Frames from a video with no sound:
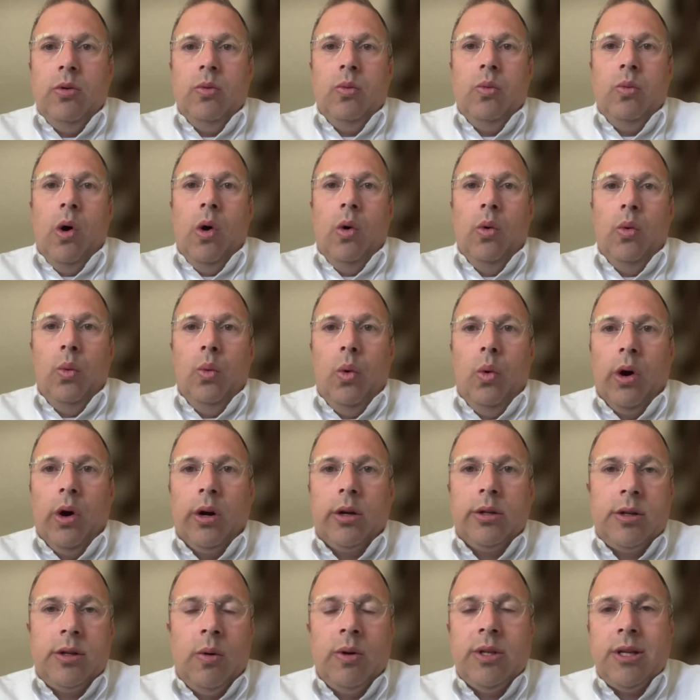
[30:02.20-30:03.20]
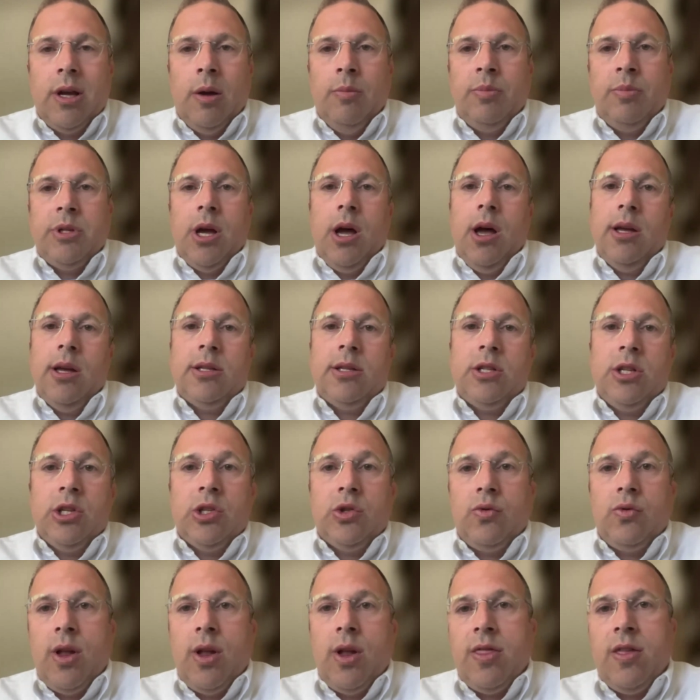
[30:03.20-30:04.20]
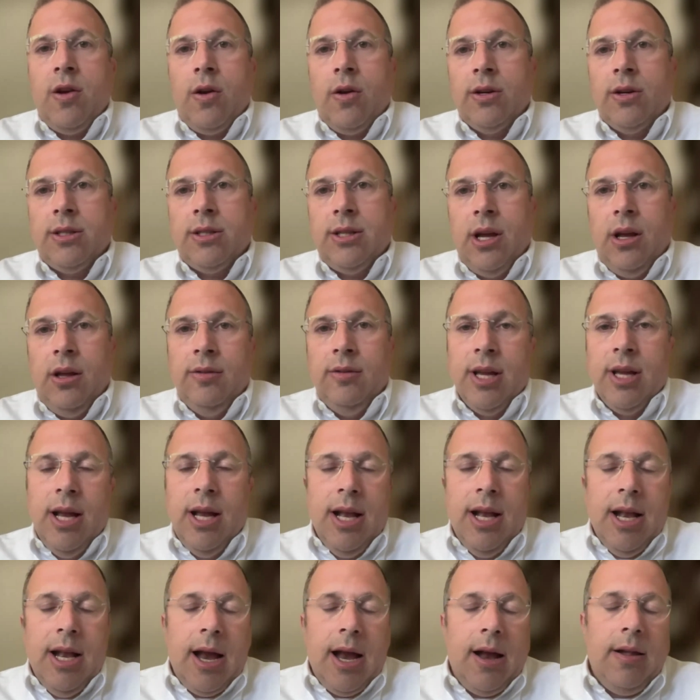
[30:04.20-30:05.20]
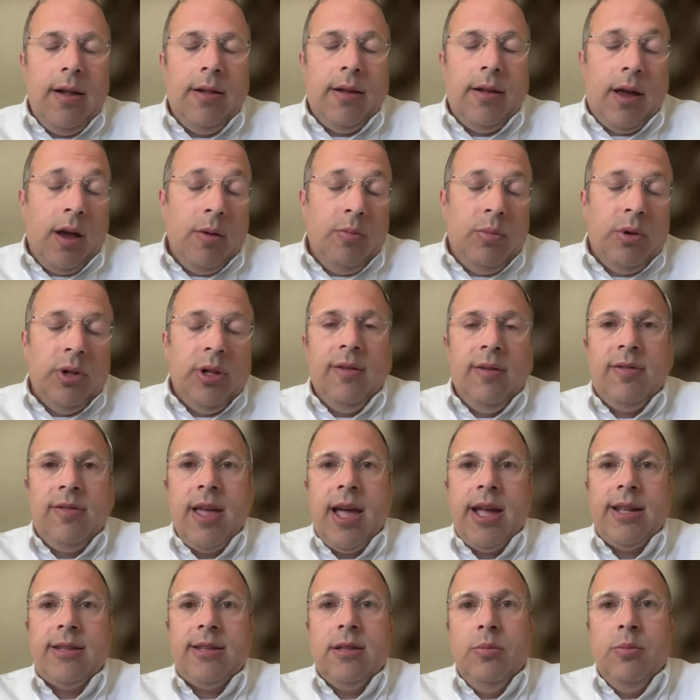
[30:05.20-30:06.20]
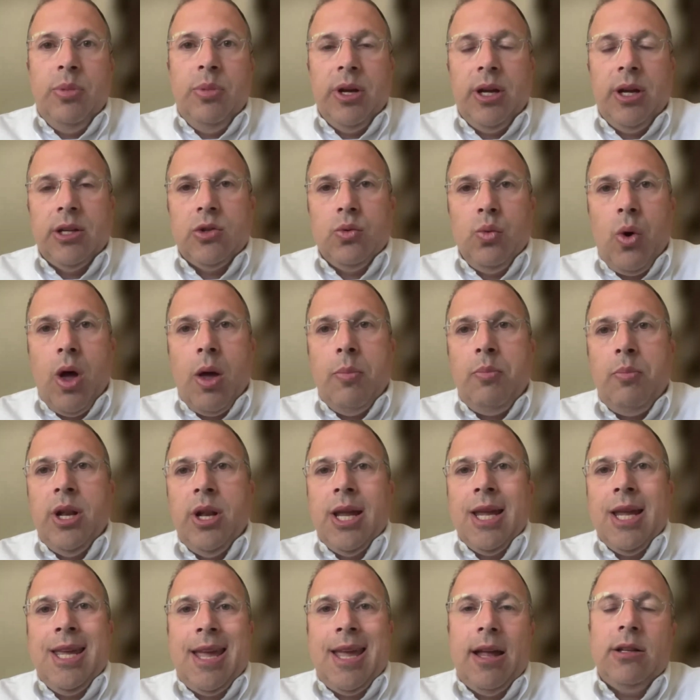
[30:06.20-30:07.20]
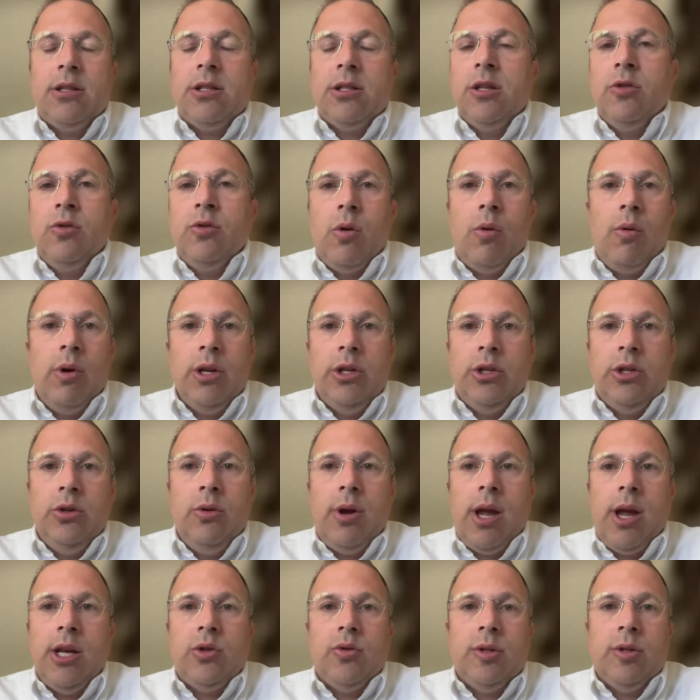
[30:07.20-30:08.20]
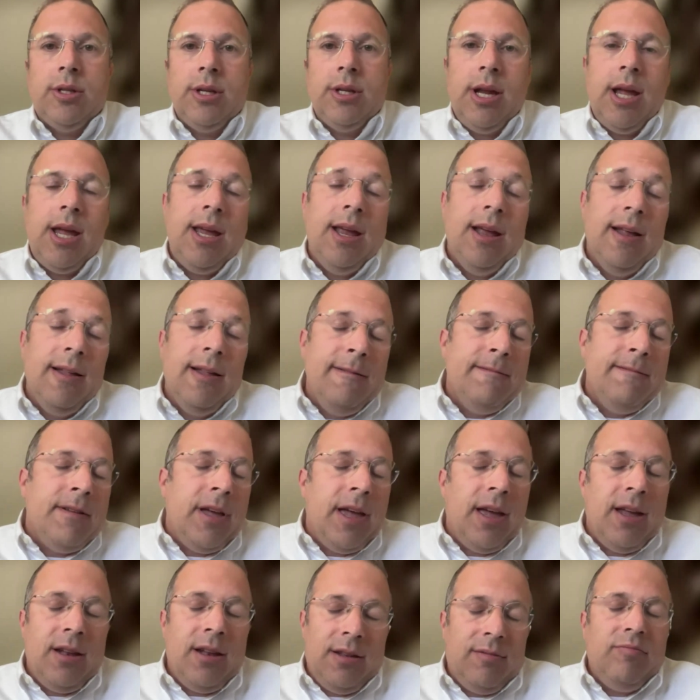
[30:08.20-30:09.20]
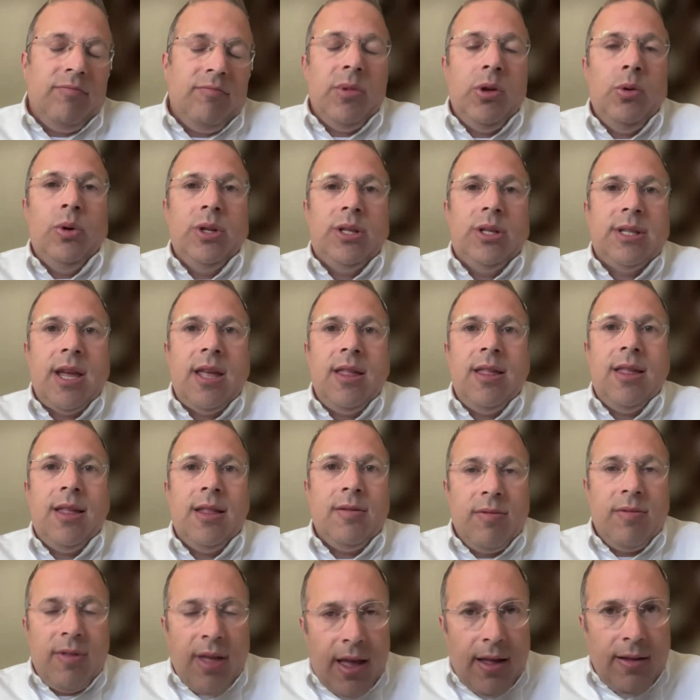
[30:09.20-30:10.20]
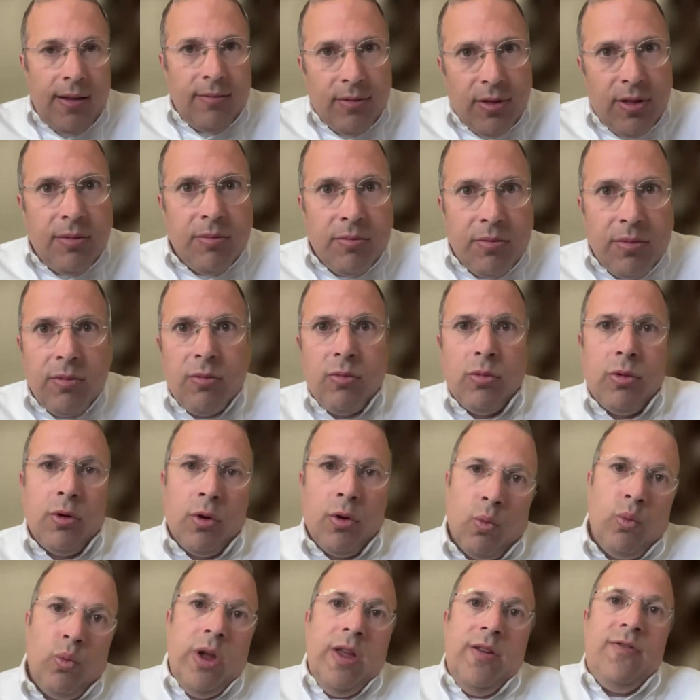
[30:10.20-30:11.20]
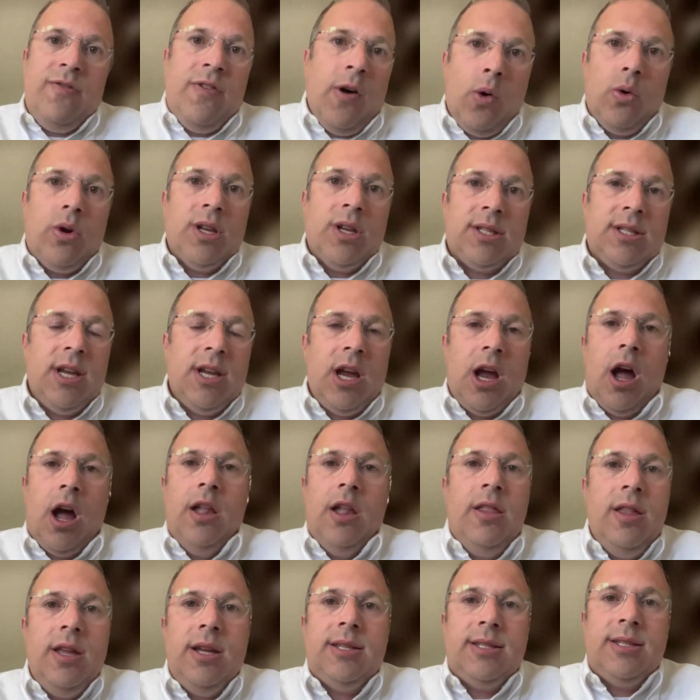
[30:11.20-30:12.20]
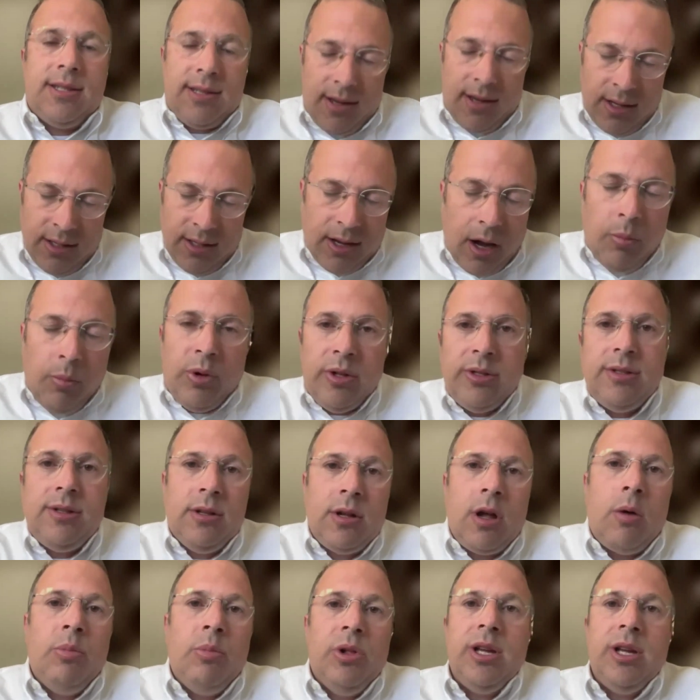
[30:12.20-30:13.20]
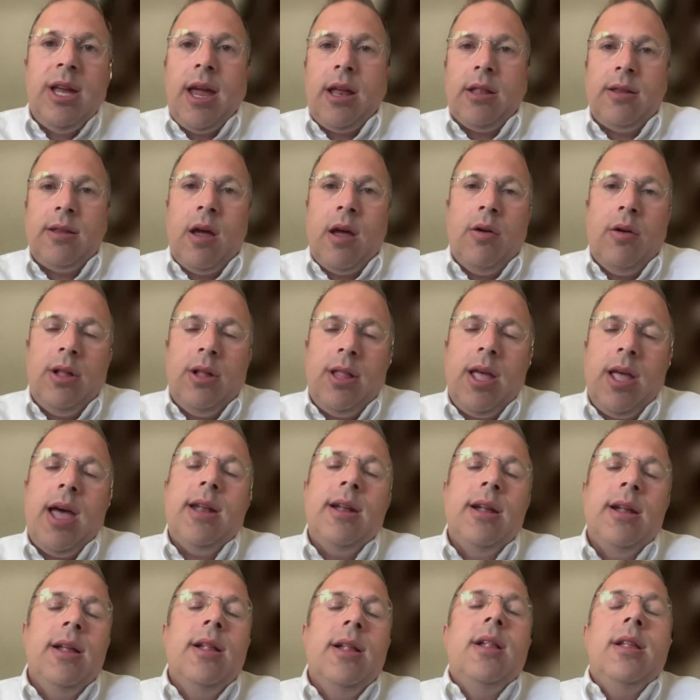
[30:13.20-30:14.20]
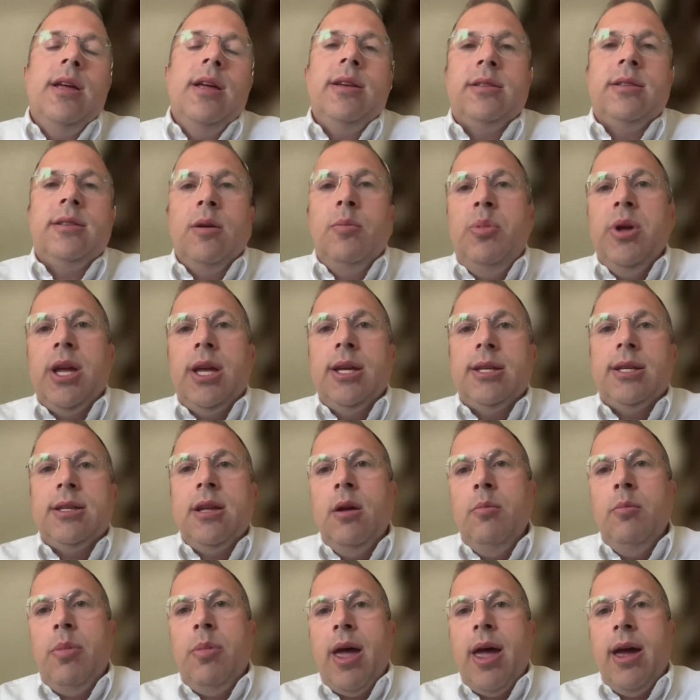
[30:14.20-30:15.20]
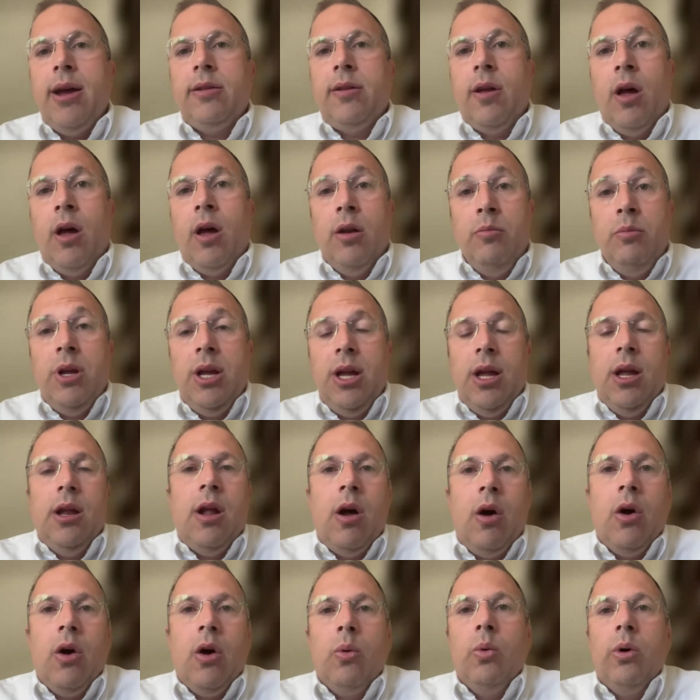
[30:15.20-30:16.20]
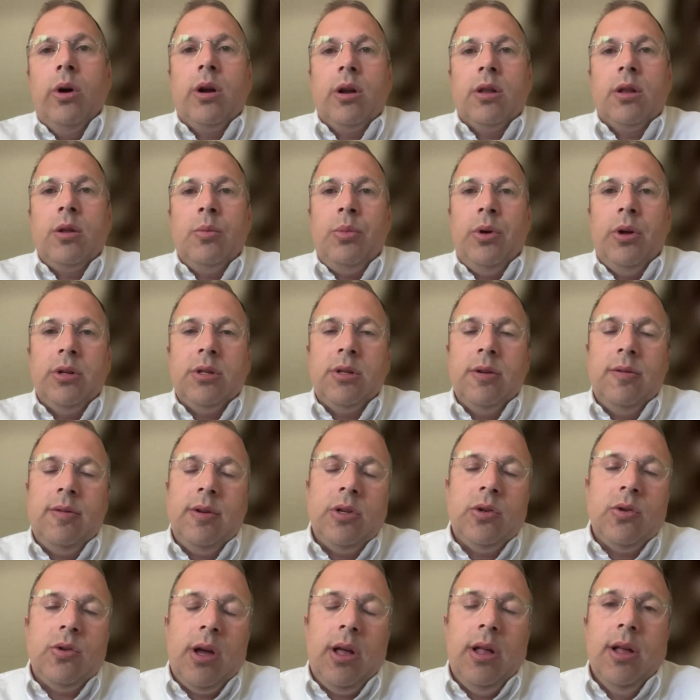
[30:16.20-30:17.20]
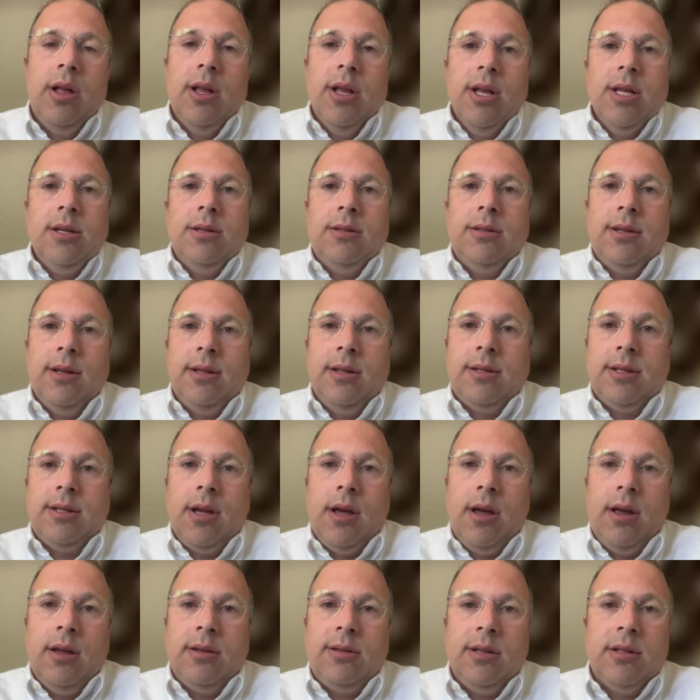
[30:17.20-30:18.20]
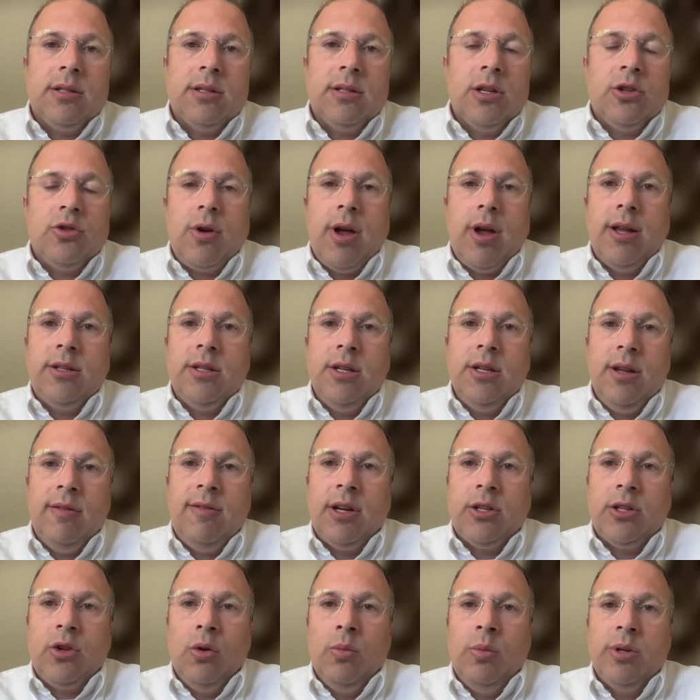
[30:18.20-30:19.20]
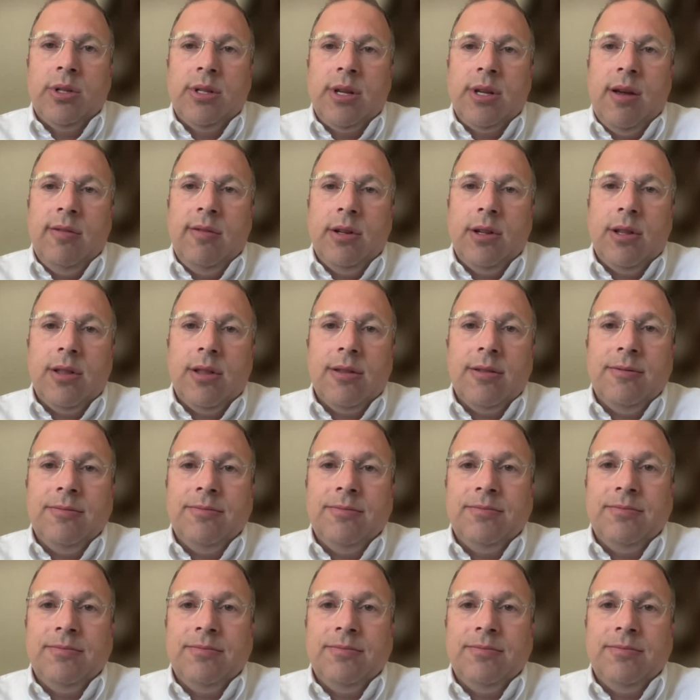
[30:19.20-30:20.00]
won't work. So it's up to us to strengthen ourselves, and I believe that's the biggest weapon against the growing Jew hatred today. And you would say that the refocusing on this and doubling it down on that is the biggest impact on me and our work at the Pulse of Israel since the tragedy of October 7th.